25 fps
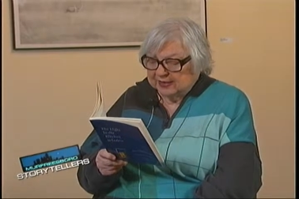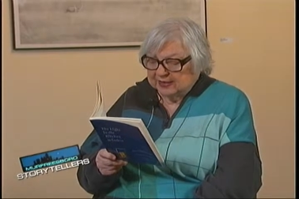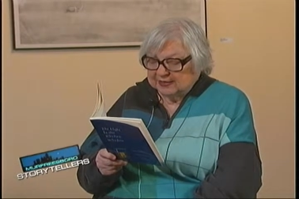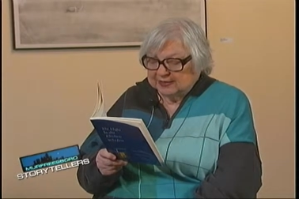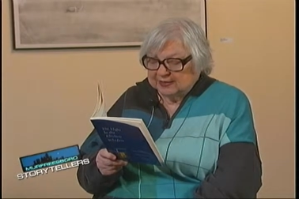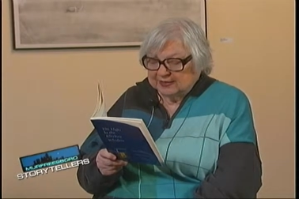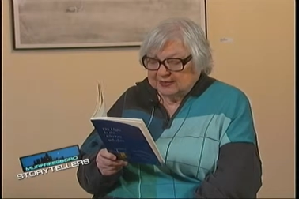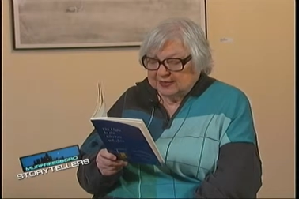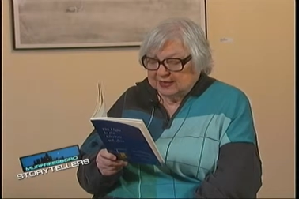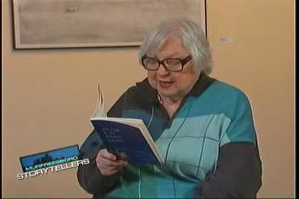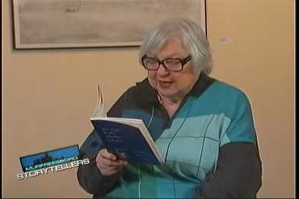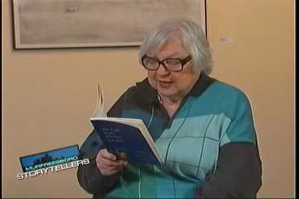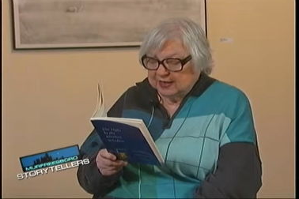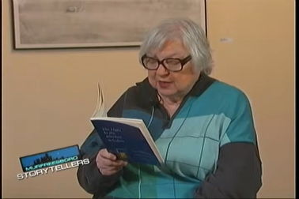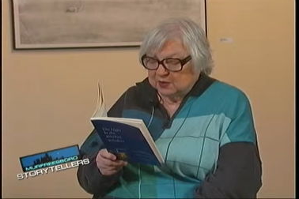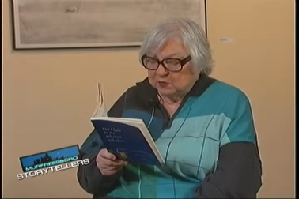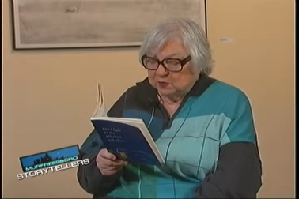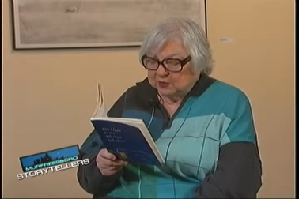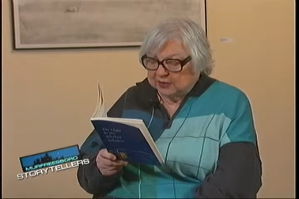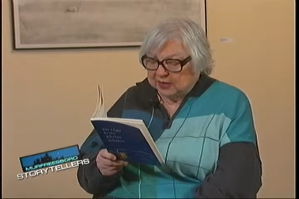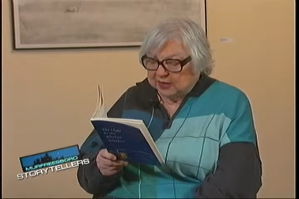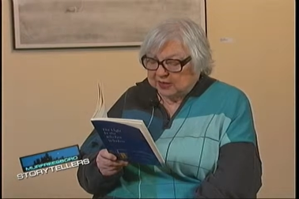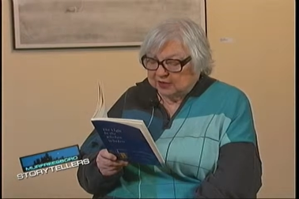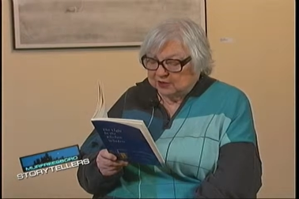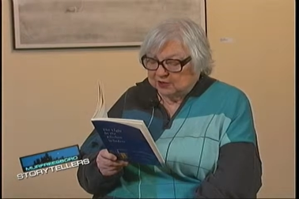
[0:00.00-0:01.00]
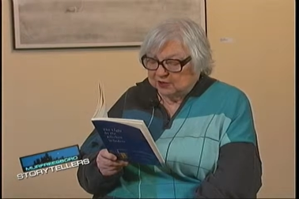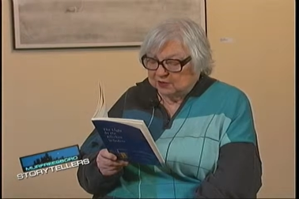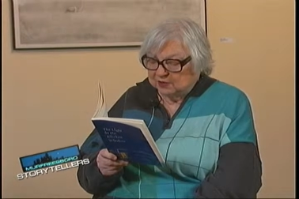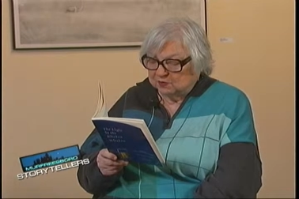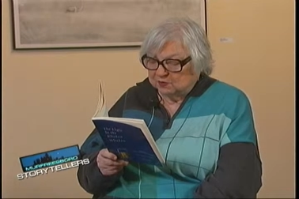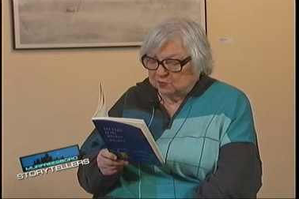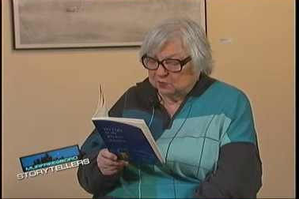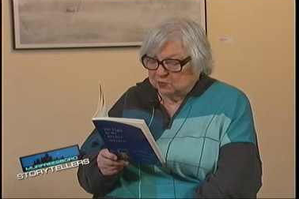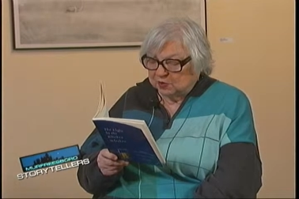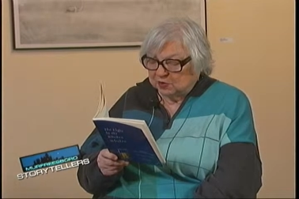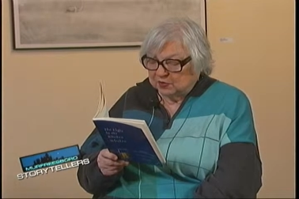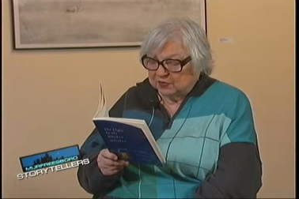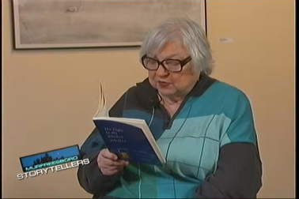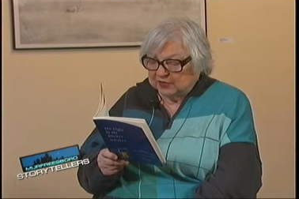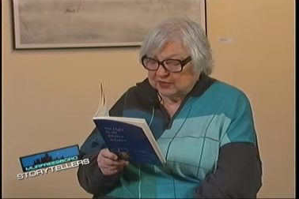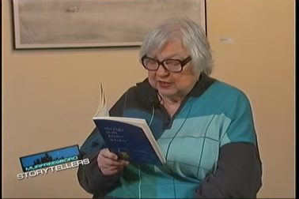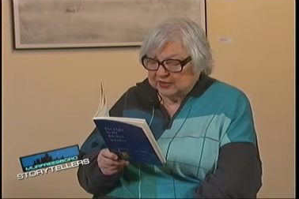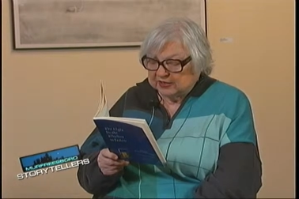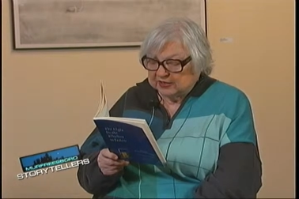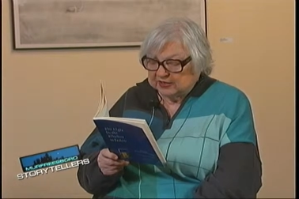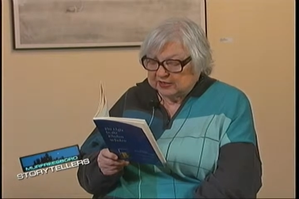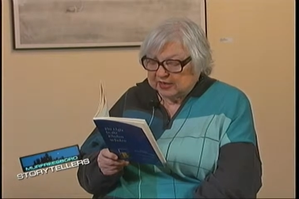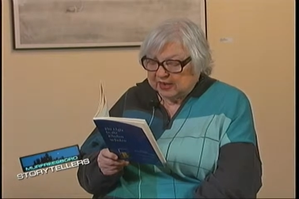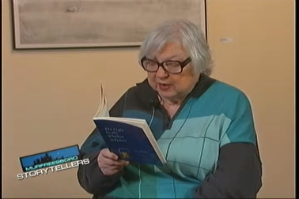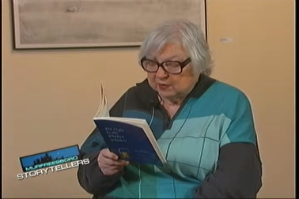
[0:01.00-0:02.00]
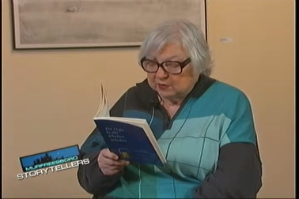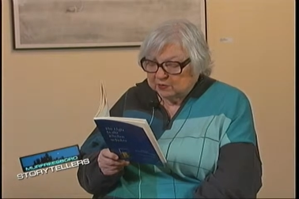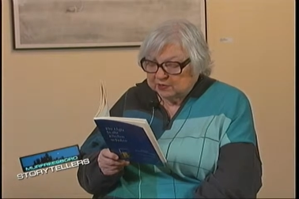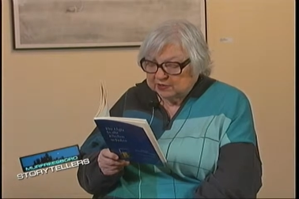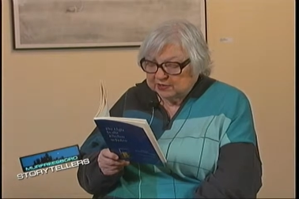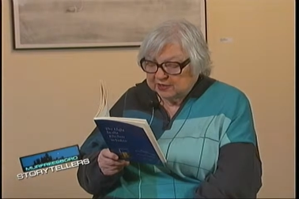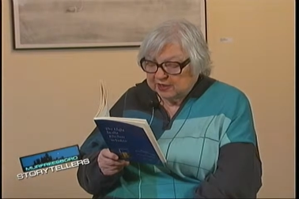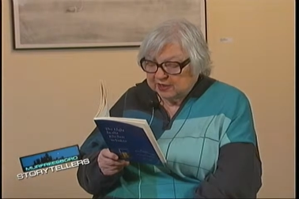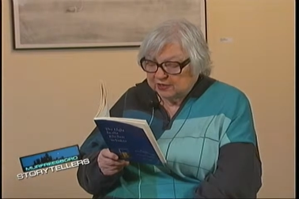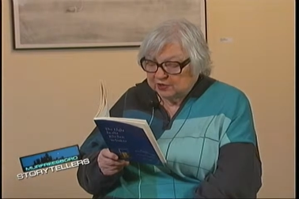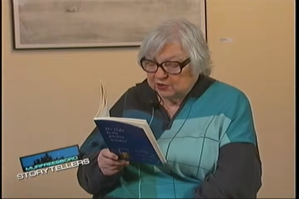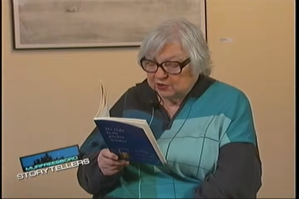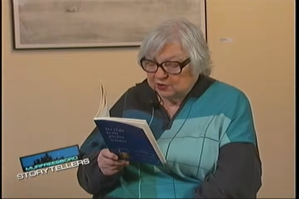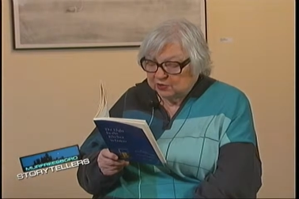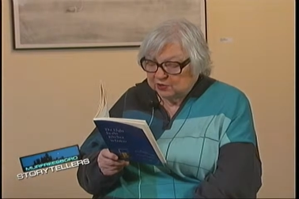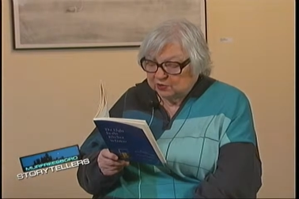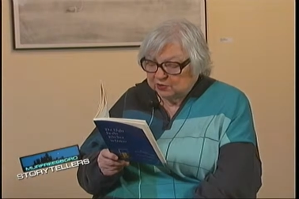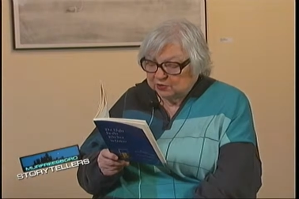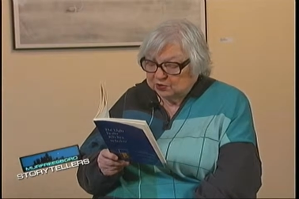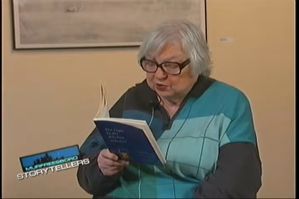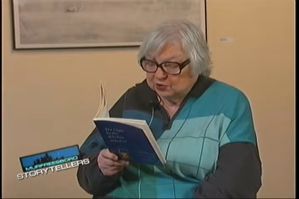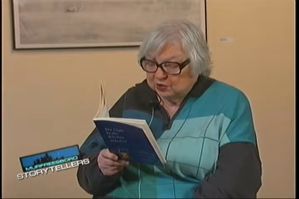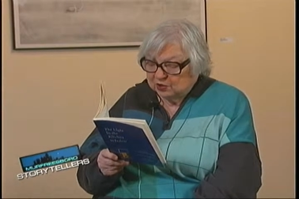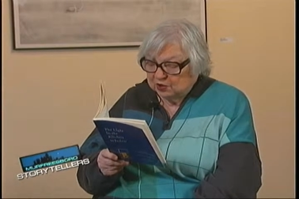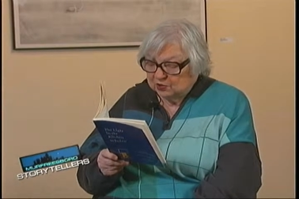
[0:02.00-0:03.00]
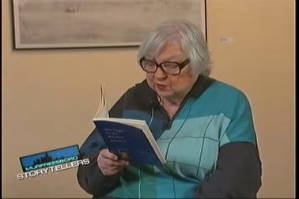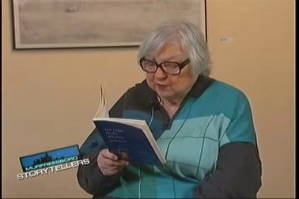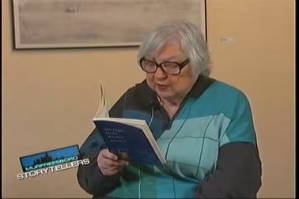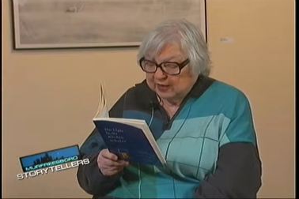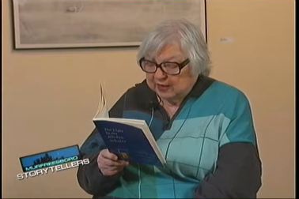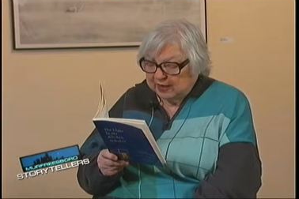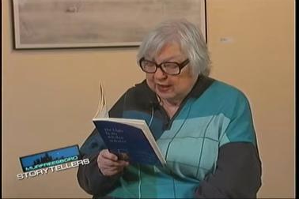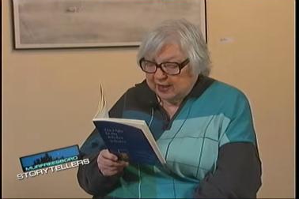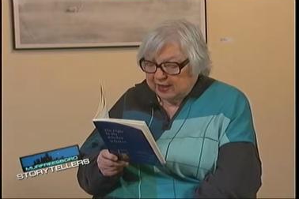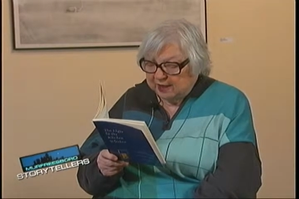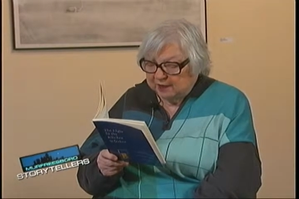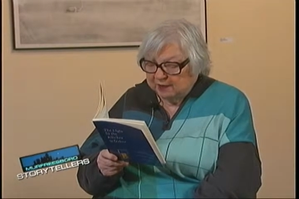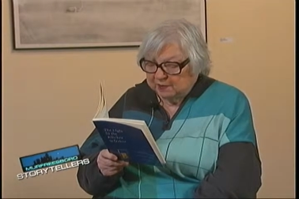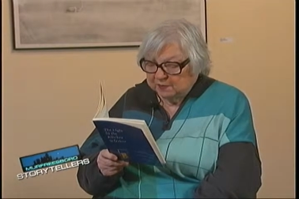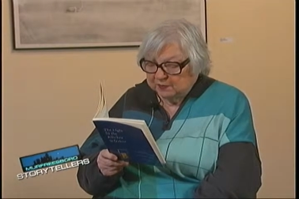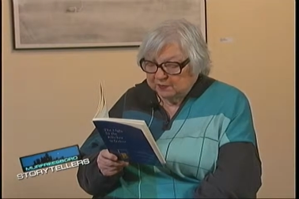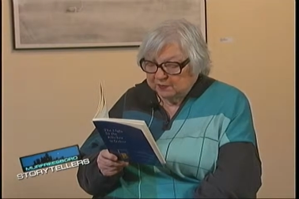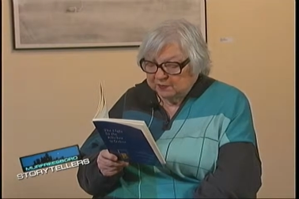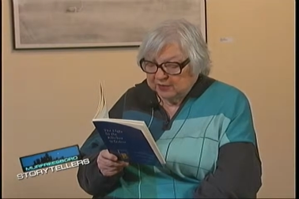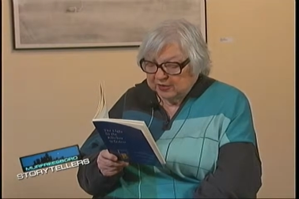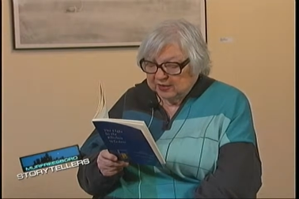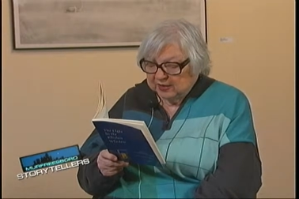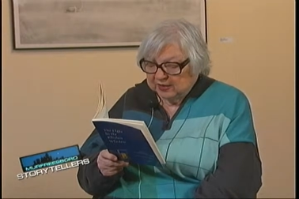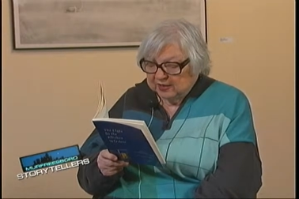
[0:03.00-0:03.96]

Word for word: And today, when I couldn't work things out, was that you who showed me how?